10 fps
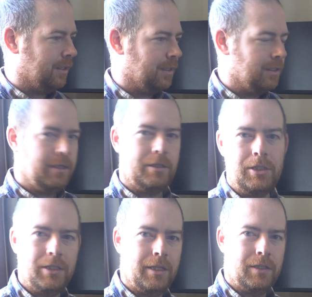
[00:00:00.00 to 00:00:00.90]

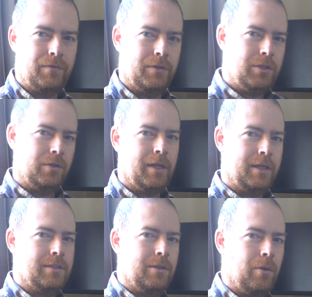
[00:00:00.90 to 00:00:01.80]
conditioned this for 2
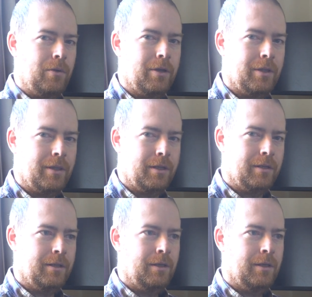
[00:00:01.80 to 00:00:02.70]
days longer than